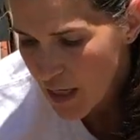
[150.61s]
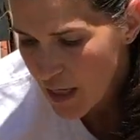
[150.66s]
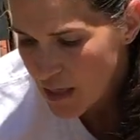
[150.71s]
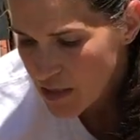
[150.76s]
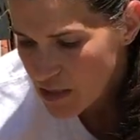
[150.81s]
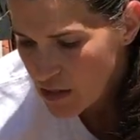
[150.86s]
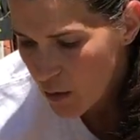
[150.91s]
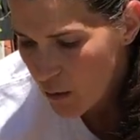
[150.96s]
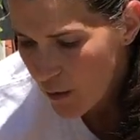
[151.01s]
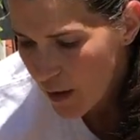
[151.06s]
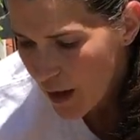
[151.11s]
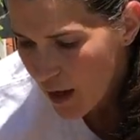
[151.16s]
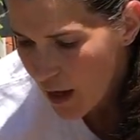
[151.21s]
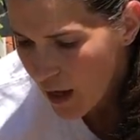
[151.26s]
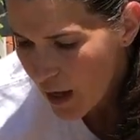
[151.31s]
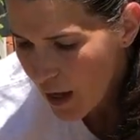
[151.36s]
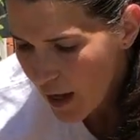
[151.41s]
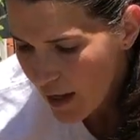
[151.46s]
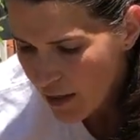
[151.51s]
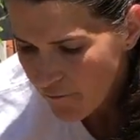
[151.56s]
So
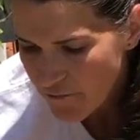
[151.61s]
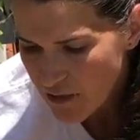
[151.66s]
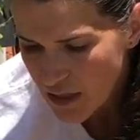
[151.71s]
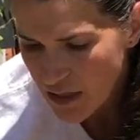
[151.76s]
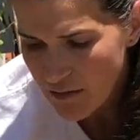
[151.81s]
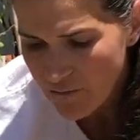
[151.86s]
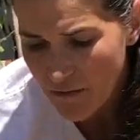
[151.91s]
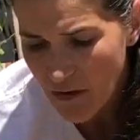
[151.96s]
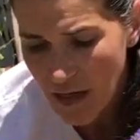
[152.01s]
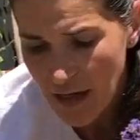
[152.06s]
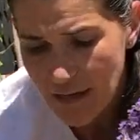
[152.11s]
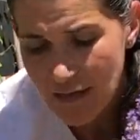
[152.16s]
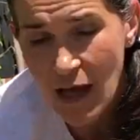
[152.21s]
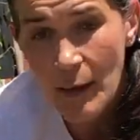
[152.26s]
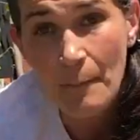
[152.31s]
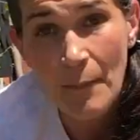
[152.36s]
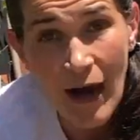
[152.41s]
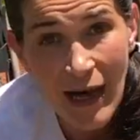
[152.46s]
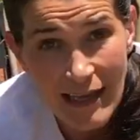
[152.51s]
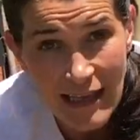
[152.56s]
I often find that
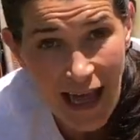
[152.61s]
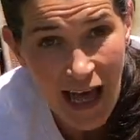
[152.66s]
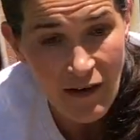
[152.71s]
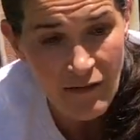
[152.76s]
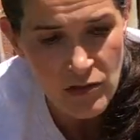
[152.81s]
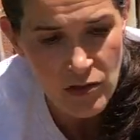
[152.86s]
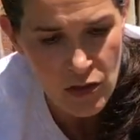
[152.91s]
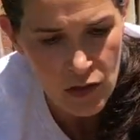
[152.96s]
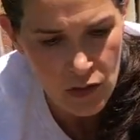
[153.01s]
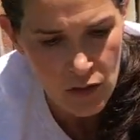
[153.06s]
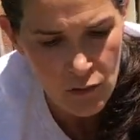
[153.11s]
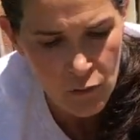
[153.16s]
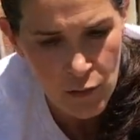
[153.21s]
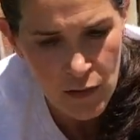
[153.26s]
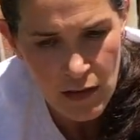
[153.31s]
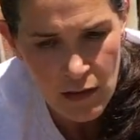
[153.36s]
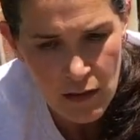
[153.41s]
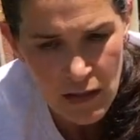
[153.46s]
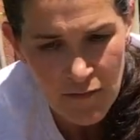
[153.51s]
my lavender will,